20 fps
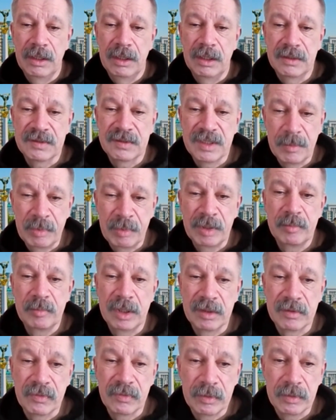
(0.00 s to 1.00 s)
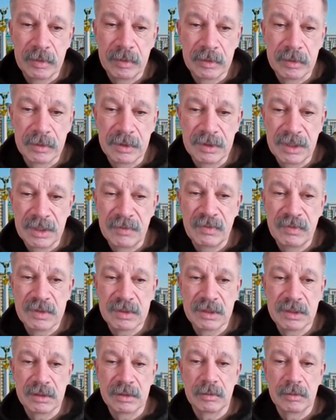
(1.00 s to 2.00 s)
a supplement for the
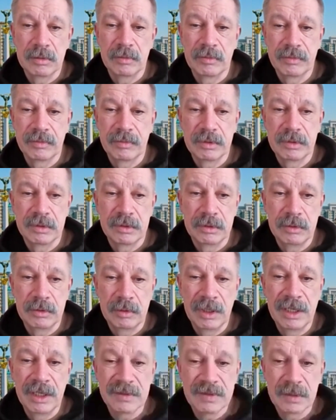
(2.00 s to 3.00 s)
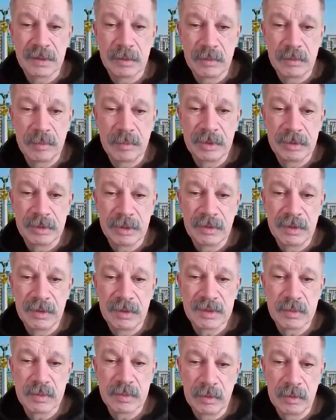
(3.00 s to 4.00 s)
deficit of US equipment in
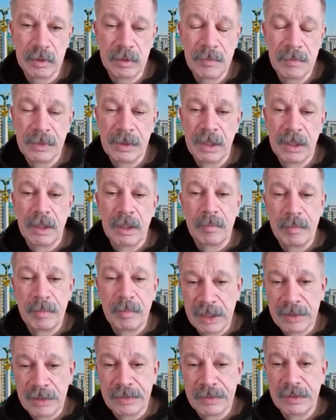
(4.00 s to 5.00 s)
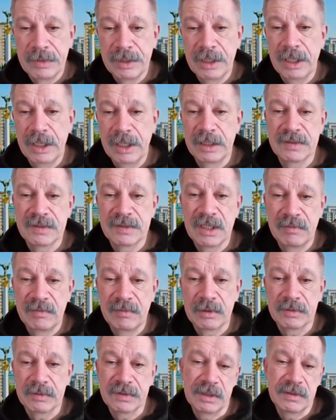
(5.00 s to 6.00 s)
this war. But there are
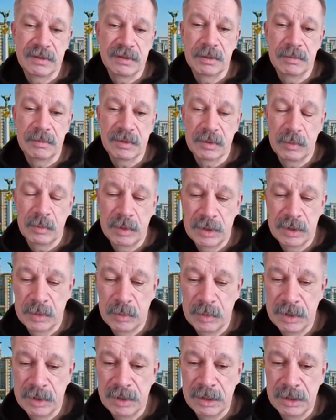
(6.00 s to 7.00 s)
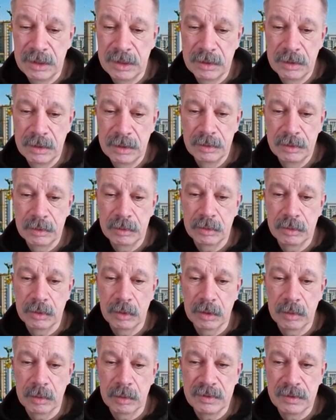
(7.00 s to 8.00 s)
several systems which we need to
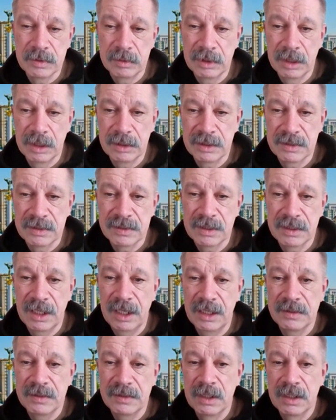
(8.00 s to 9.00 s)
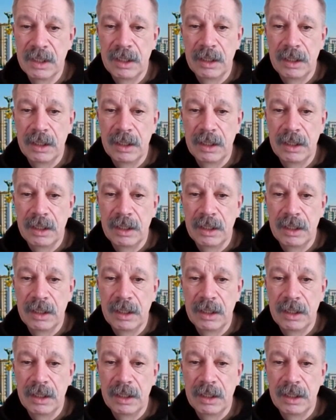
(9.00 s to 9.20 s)
talk with the United States